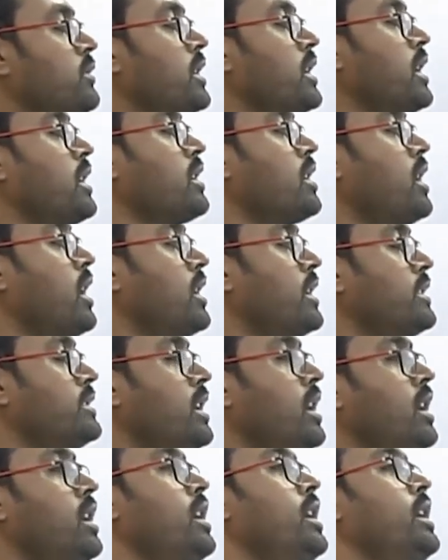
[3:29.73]
we can call as
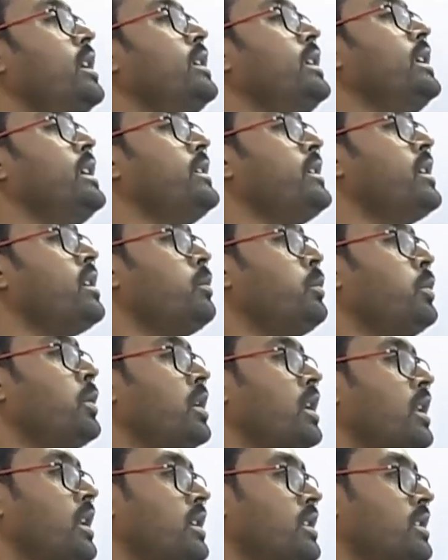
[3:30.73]
a linear
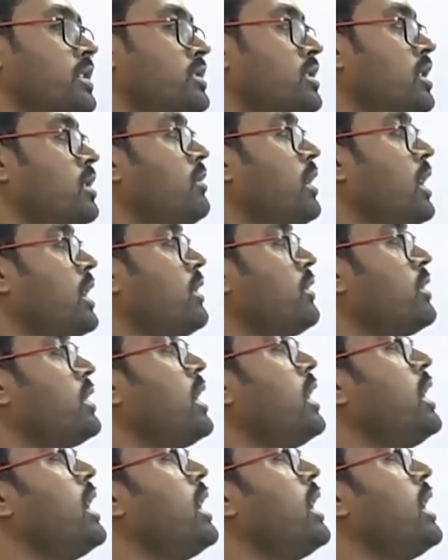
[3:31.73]
polarization. Whatever the